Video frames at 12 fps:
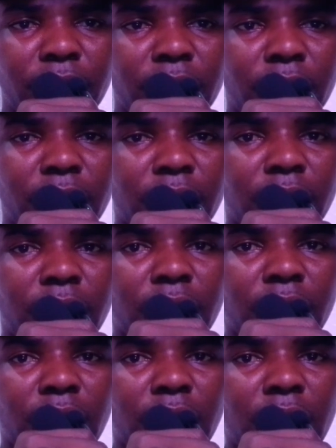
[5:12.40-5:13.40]

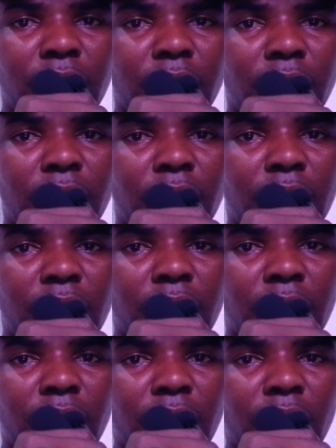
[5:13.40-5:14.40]

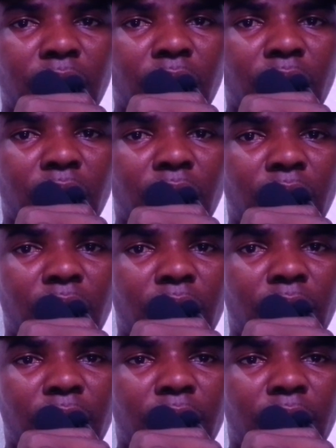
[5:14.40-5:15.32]
Nothing is said.